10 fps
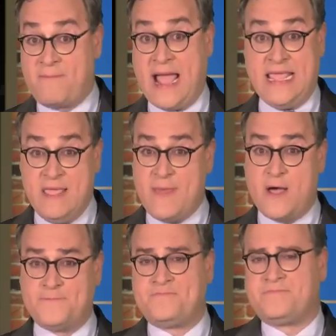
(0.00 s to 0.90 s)
by
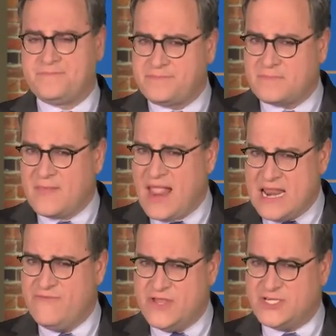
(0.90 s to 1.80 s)
email.
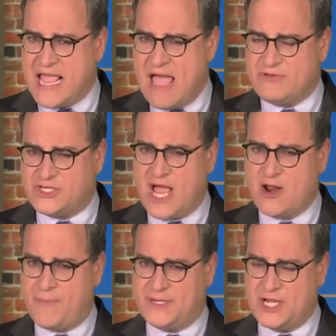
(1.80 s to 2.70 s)
If you haven't signed
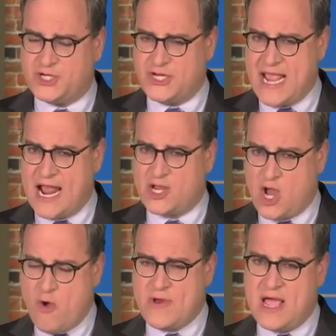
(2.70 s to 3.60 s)
our petition yet,
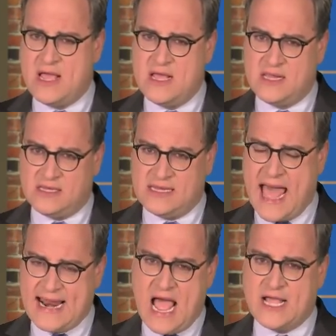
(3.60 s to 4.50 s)
go to
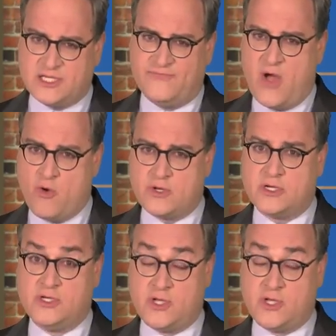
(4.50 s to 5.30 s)
letusvote.ca.